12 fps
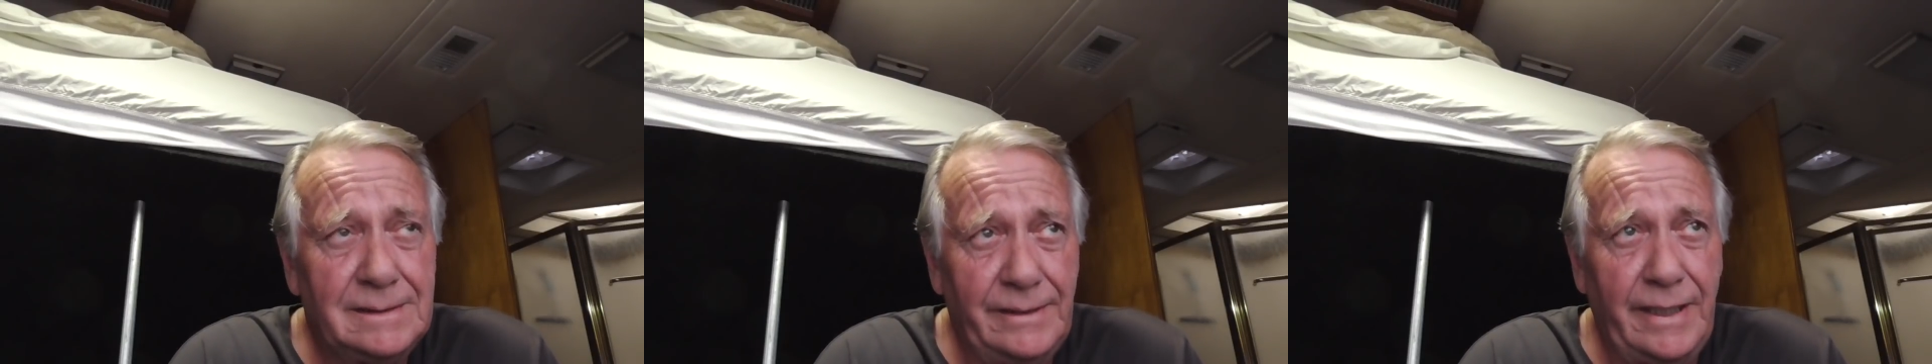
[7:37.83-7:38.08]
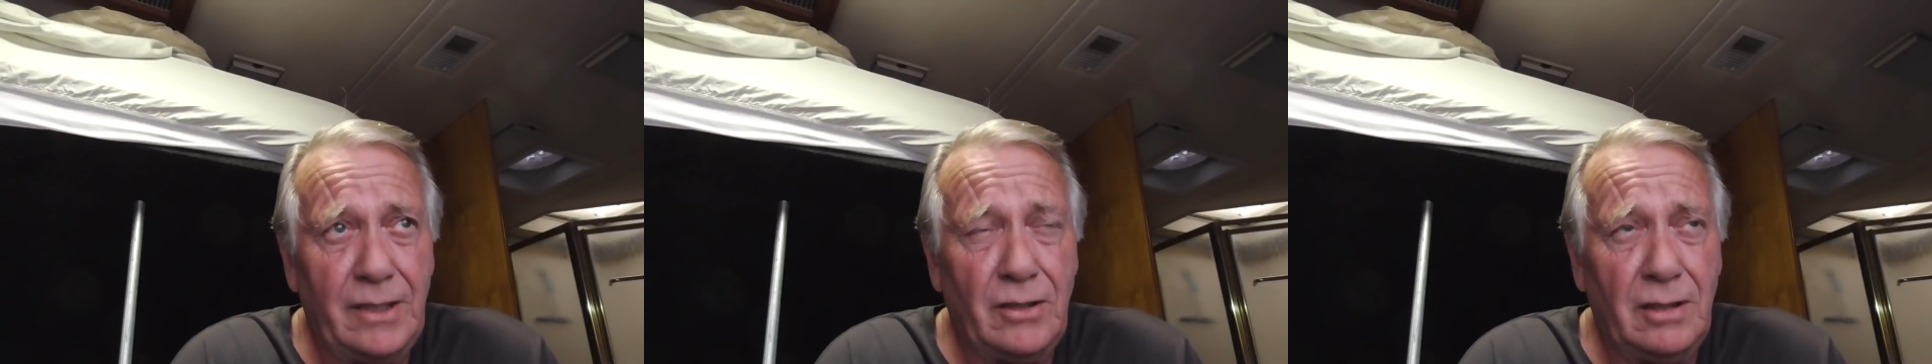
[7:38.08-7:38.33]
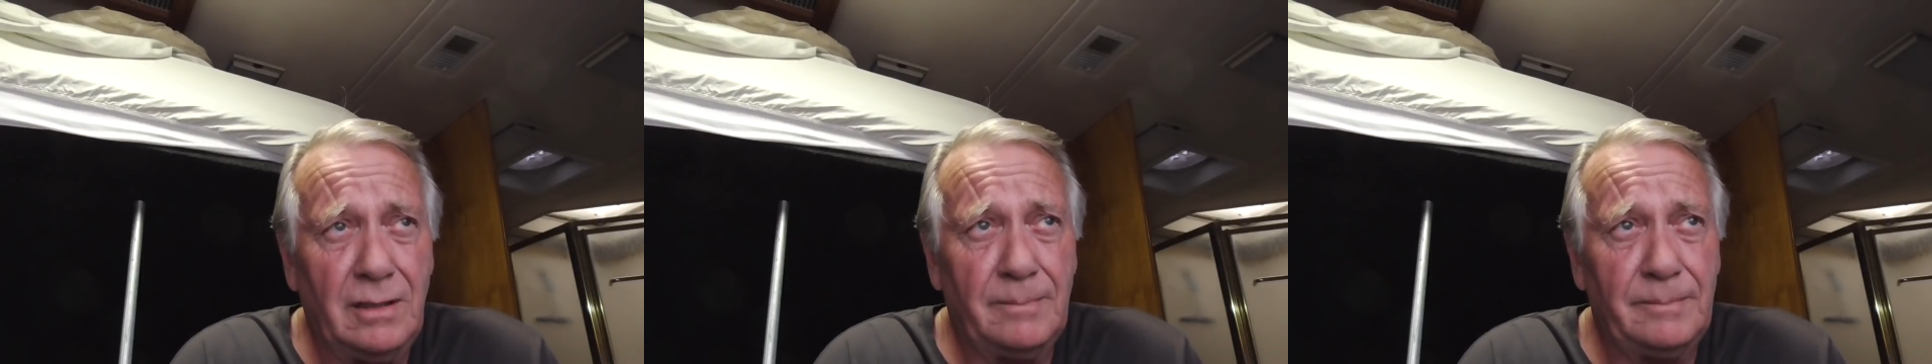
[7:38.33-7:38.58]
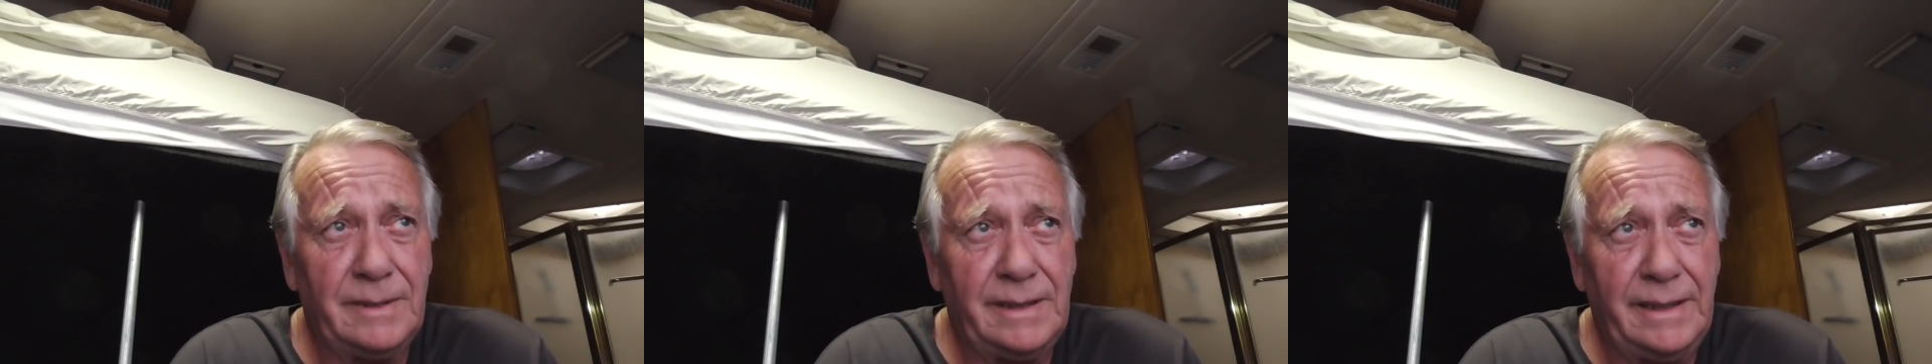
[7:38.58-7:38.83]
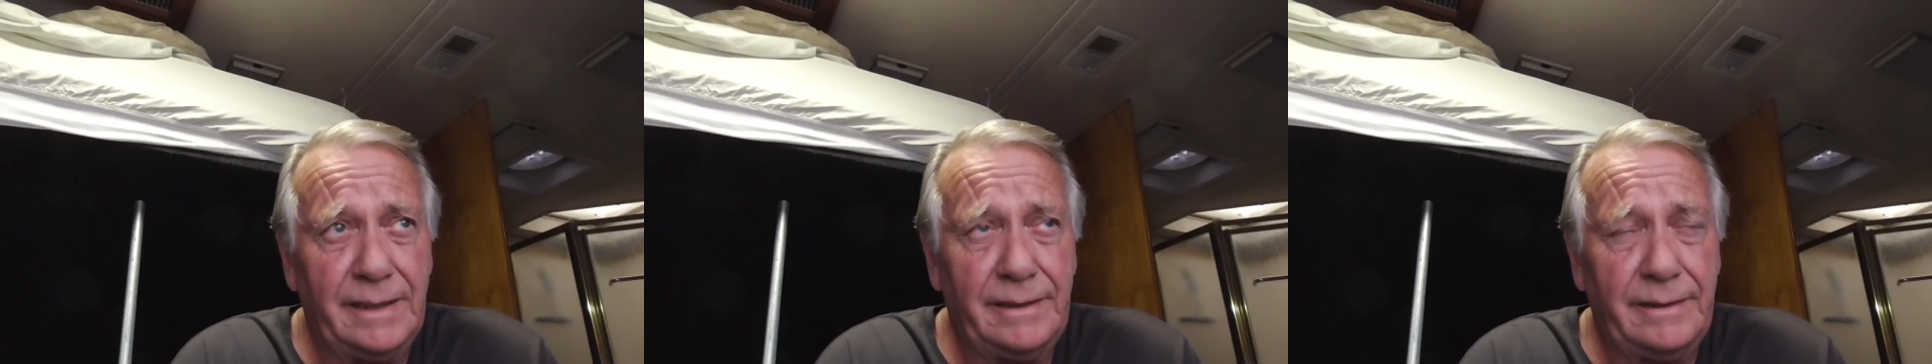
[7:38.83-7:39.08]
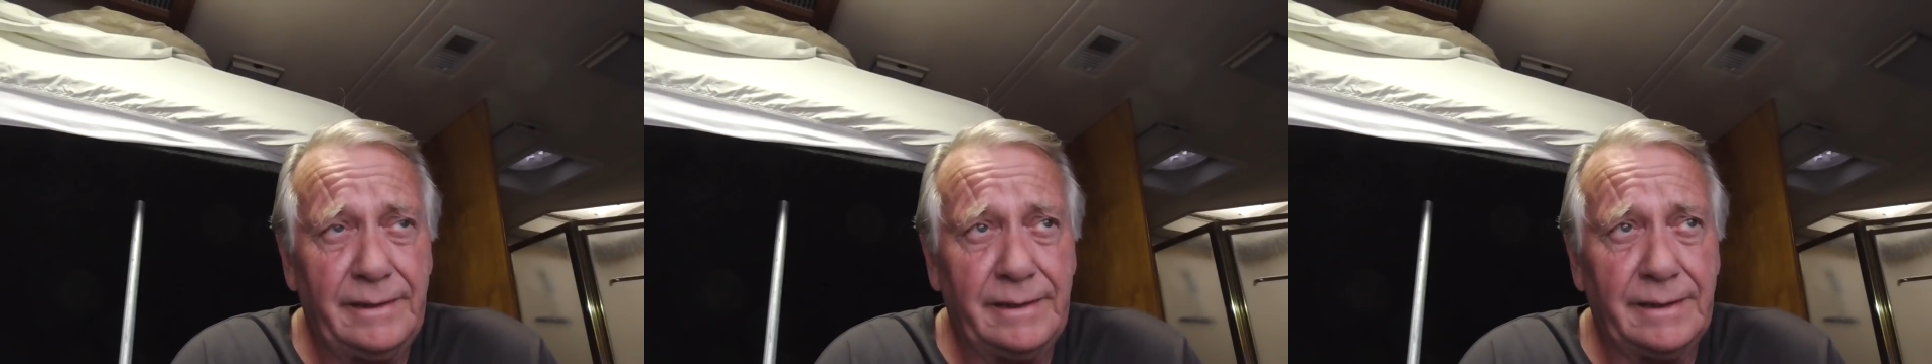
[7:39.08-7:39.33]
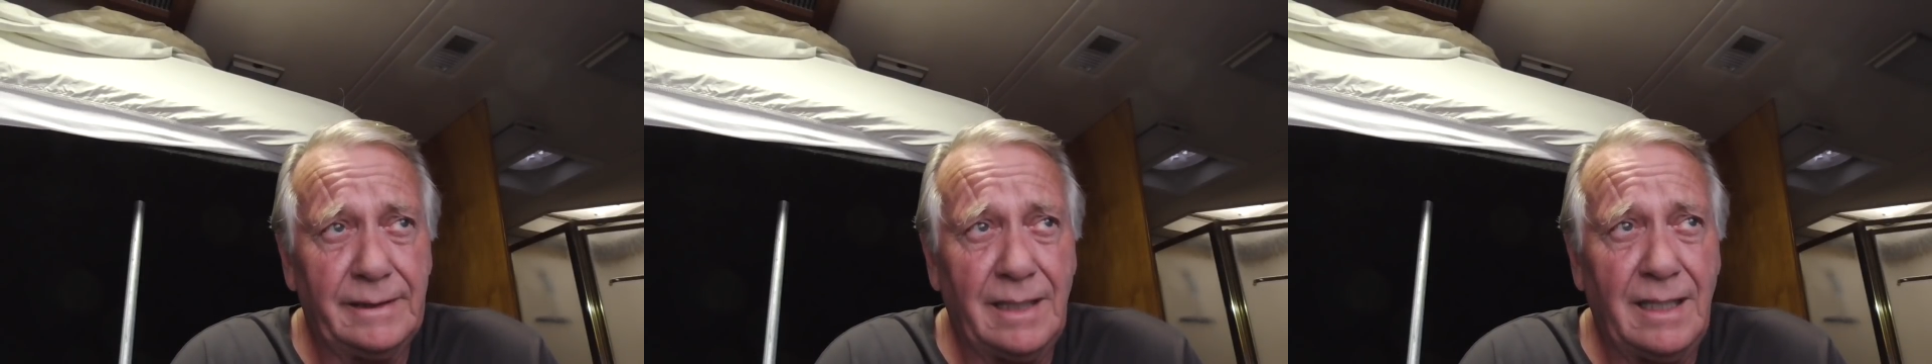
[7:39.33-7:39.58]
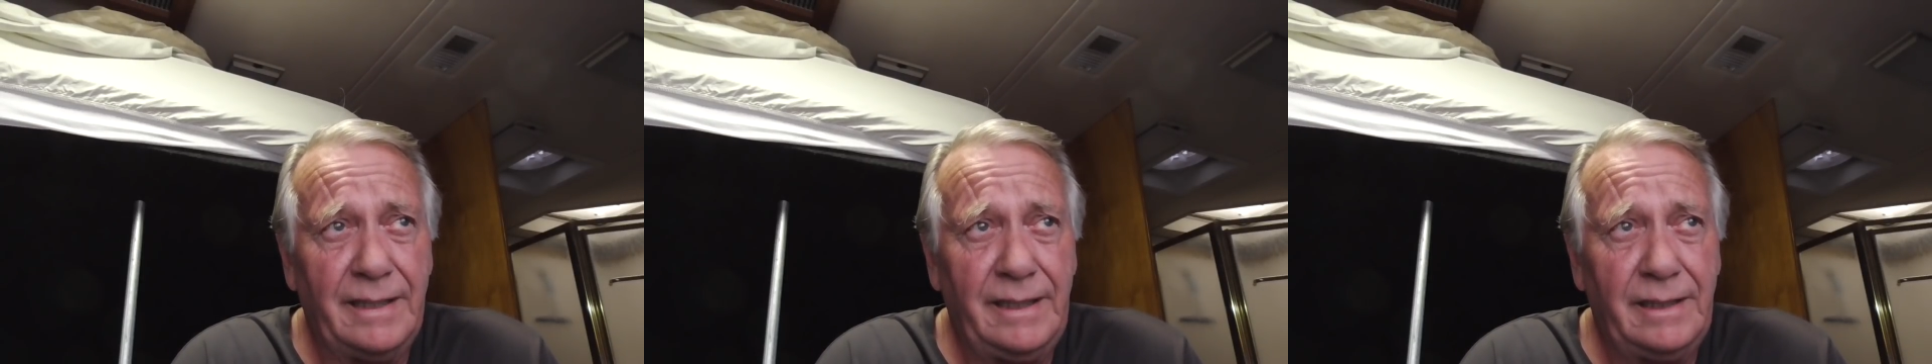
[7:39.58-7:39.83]
they call them, in uh,
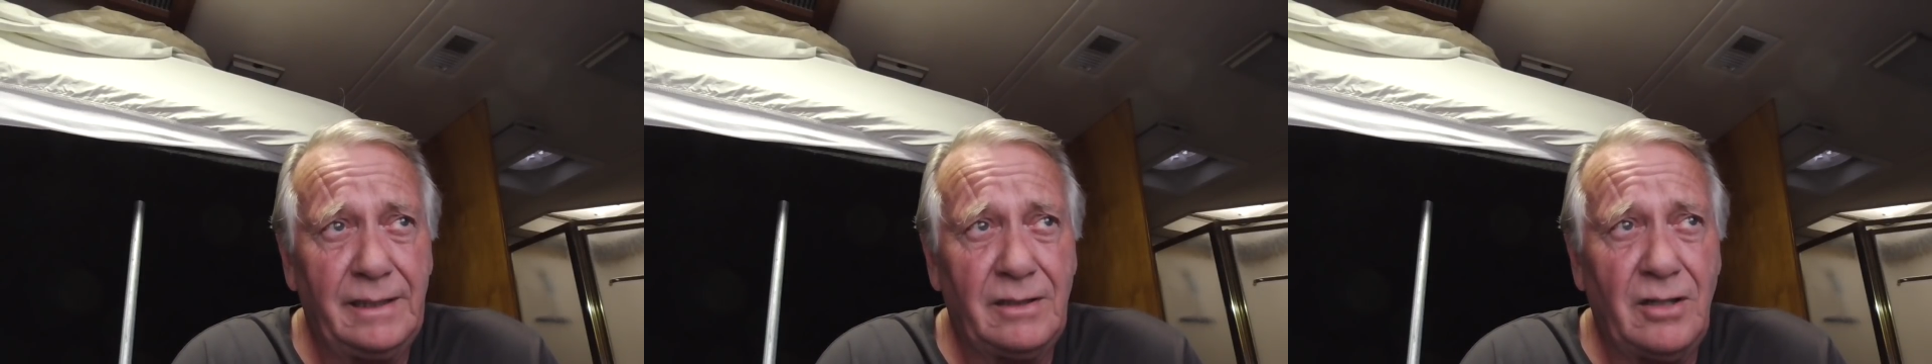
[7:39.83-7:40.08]
Ahi.